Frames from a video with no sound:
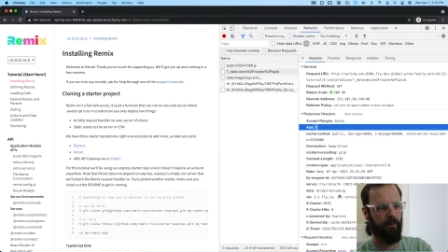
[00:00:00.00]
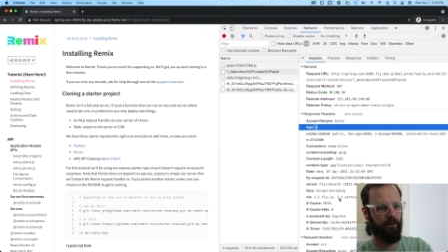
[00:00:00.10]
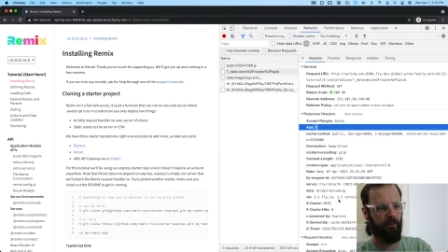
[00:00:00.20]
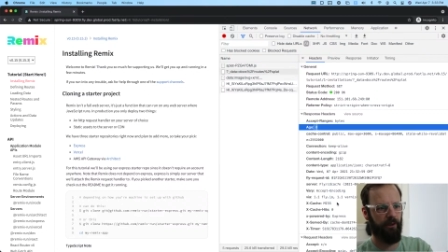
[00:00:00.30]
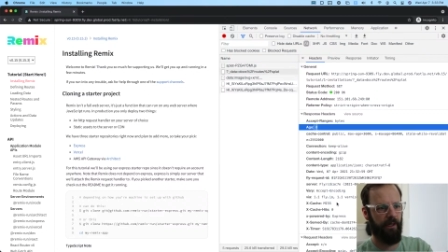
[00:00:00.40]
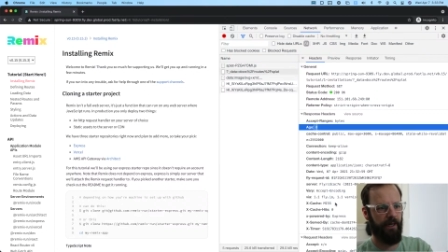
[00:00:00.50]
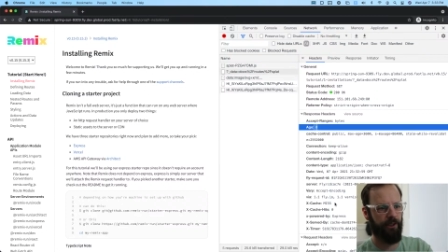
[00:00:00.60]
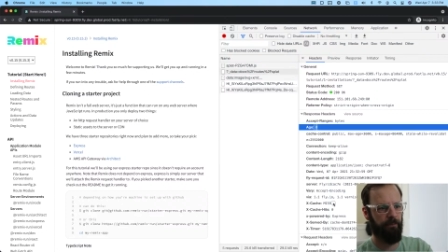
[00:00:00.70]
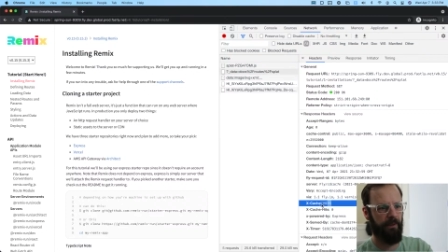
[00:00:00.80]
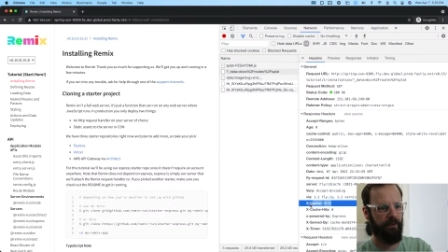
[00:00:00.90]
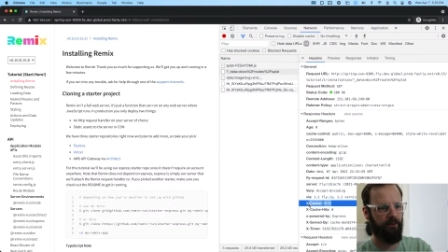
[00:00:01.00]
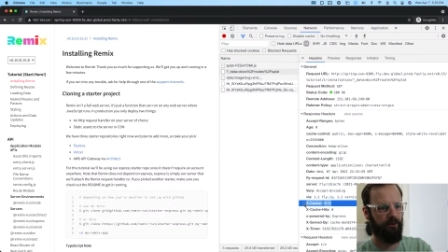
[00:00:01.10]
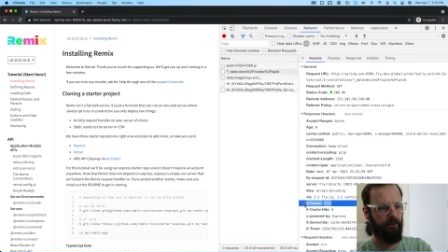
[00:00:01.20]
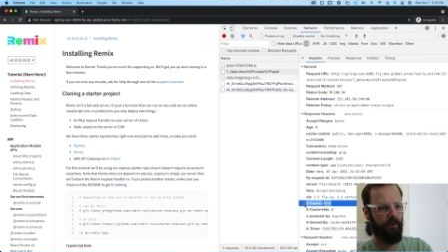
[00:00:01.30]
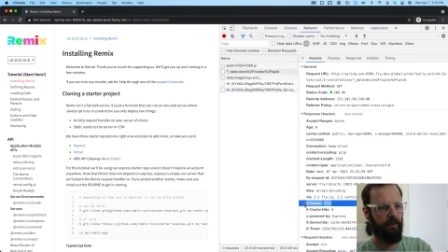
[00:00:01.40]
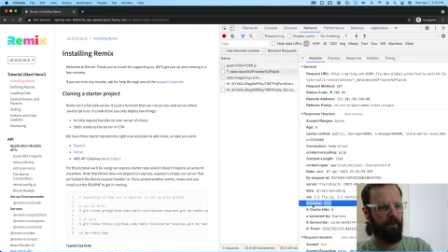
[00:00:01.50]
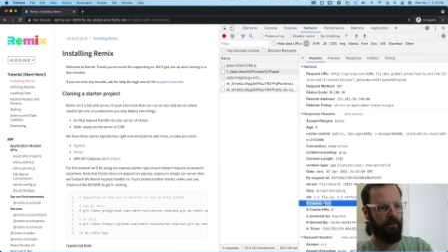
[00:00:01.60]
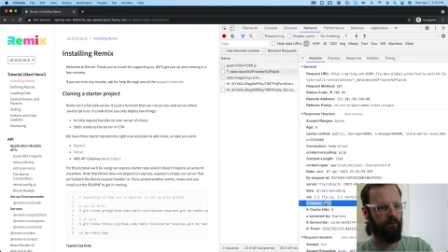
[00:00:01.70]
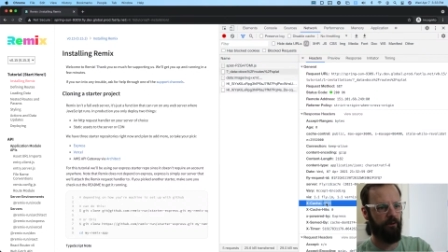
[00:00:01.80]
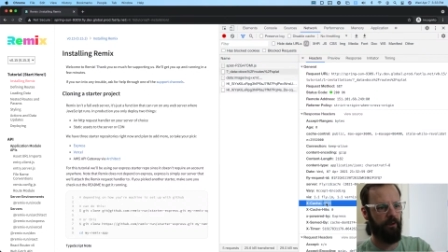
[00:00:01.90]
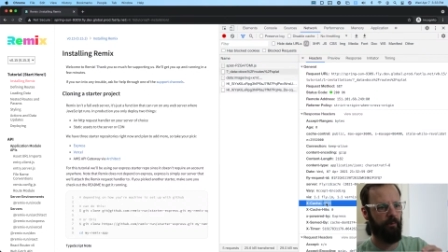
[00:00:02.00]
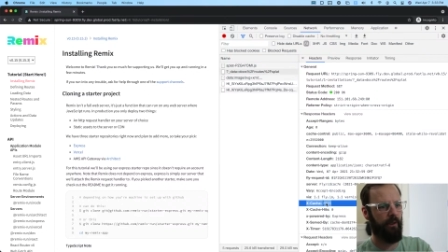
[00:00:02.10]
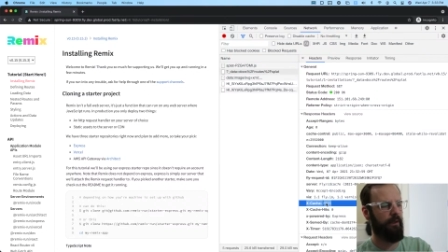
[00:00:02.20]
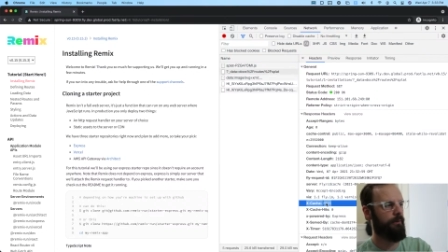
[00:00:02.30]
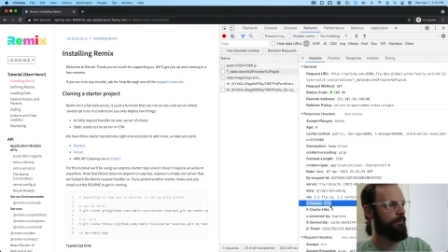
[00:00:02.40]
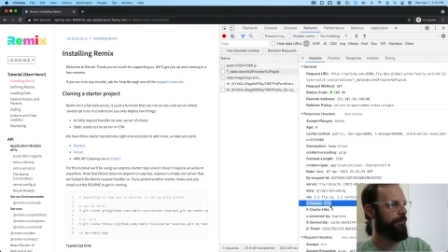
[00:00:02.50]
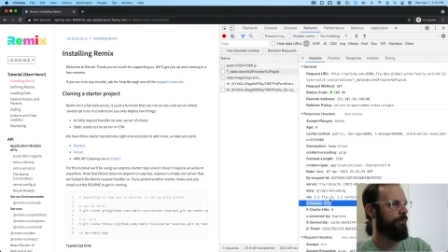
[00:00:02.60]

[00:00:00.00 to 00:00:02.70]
This one's a cache miss. So here we go.